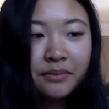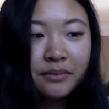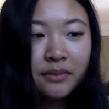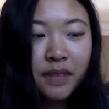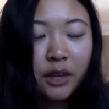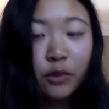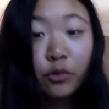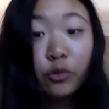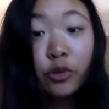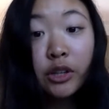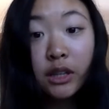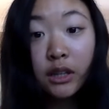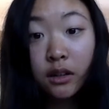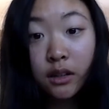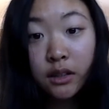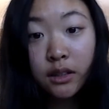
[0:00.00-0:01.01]
really
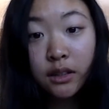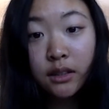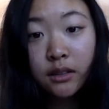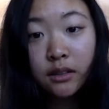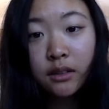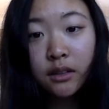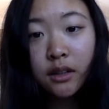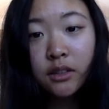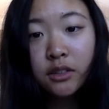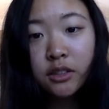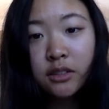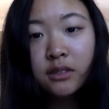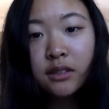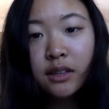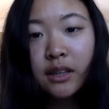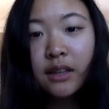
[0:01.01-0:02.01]
not good. Not
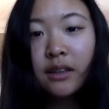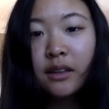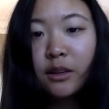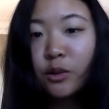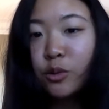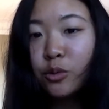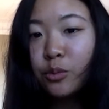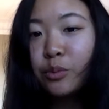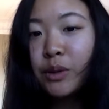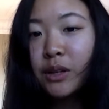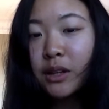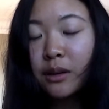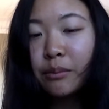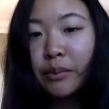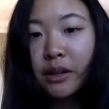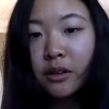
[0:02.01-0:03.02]
just you'll
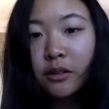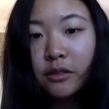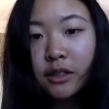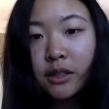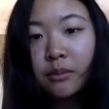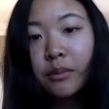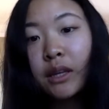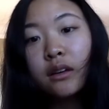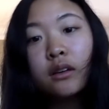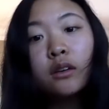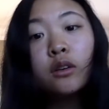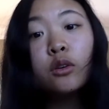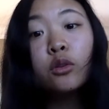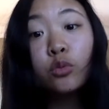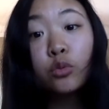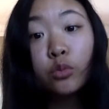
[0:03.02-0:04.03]
become better over time,
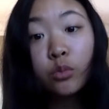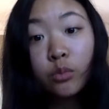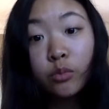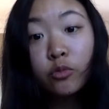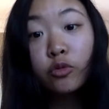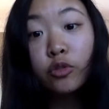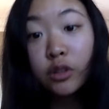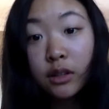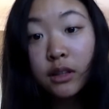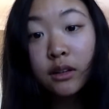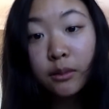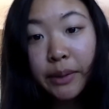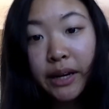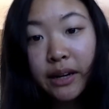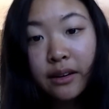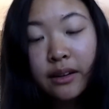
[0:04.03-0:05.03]
you really are
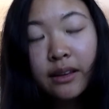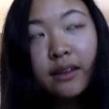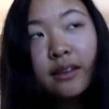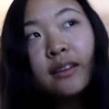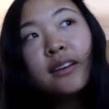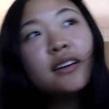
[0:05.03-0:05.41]
bad at it.